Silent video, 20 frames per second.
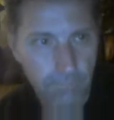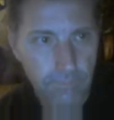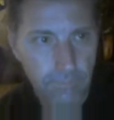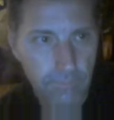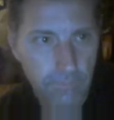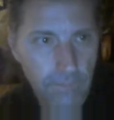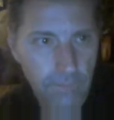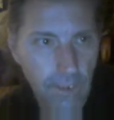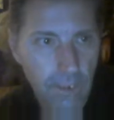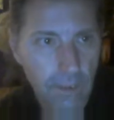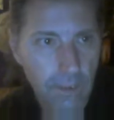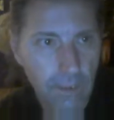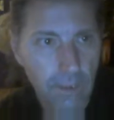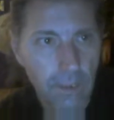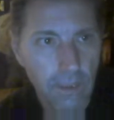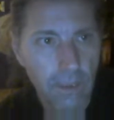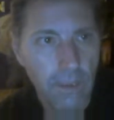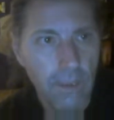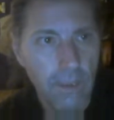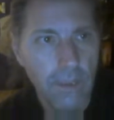
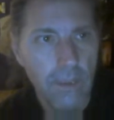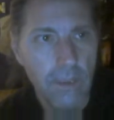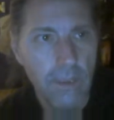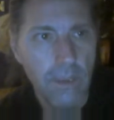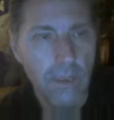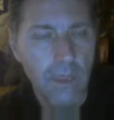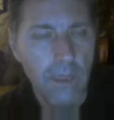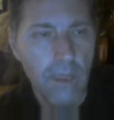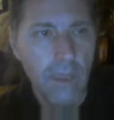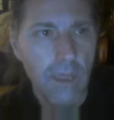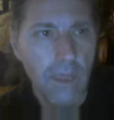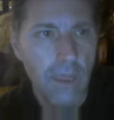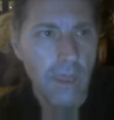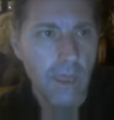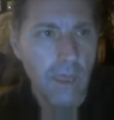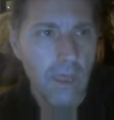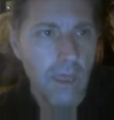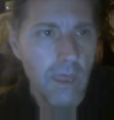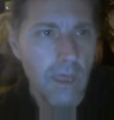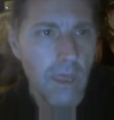
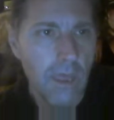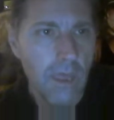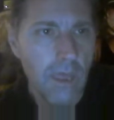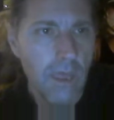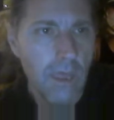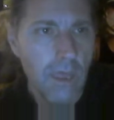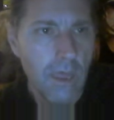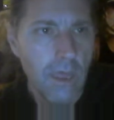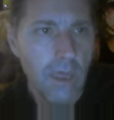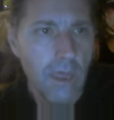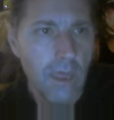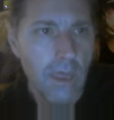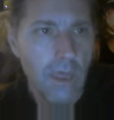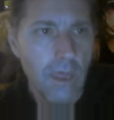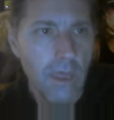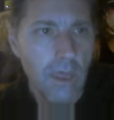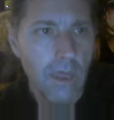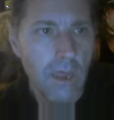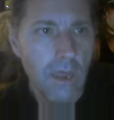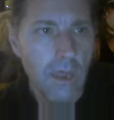
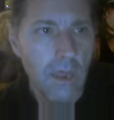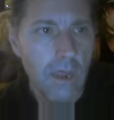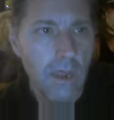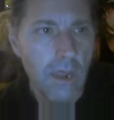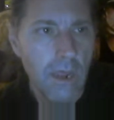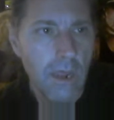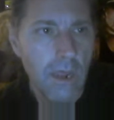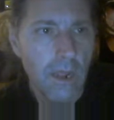(no one is talking)